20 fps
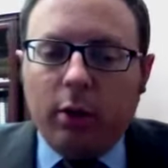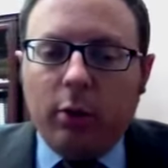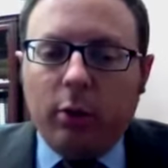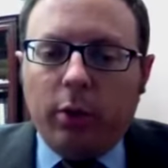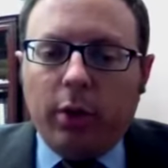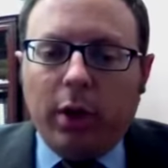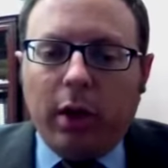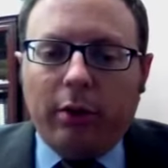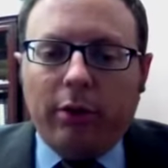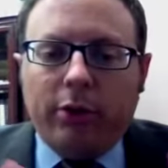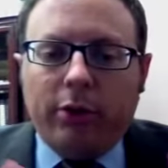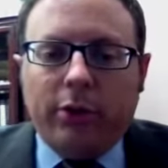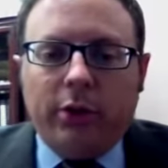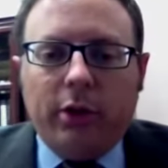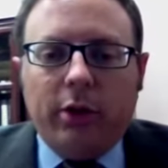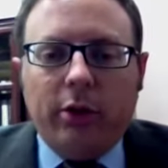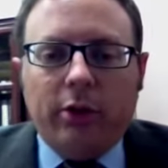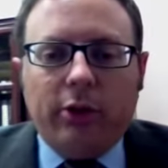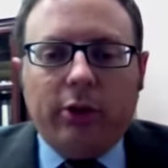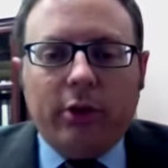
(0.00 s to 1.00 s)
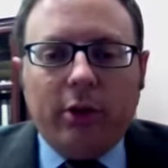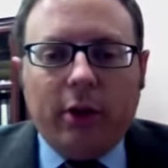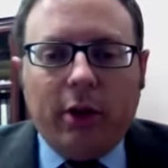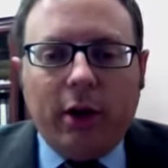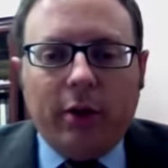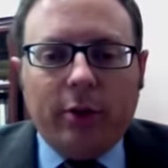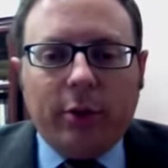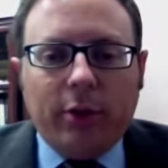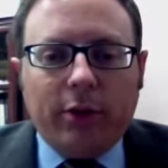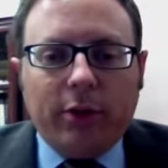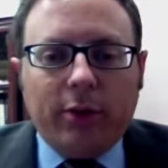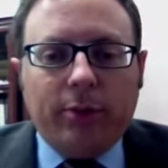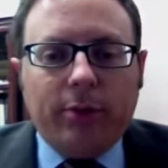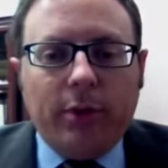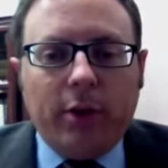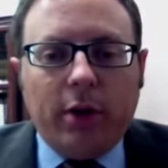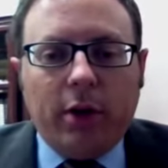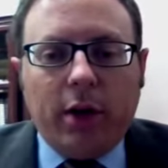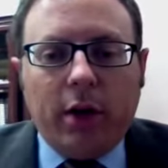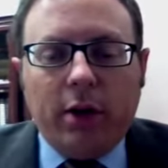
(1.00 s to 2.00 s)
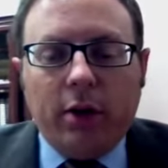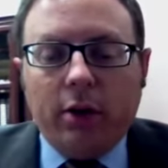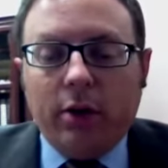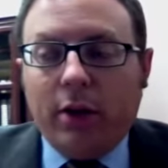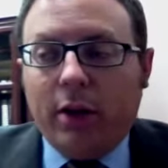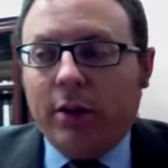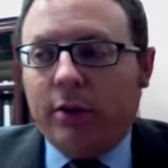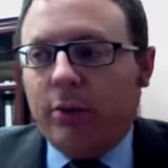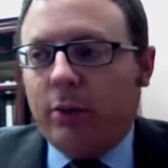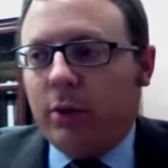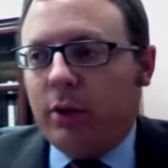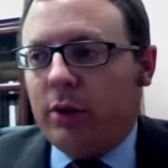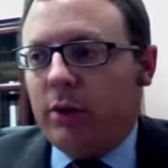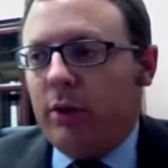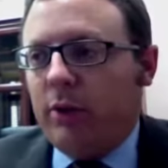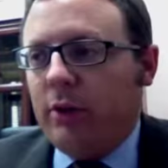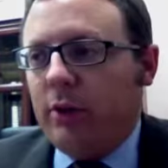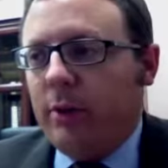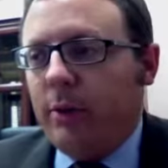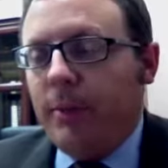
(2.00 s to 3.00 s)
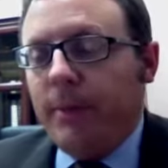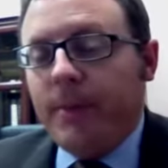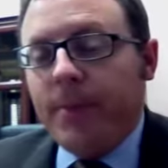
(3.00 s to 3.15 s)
we obviously still have what to fear and a lot of work to do.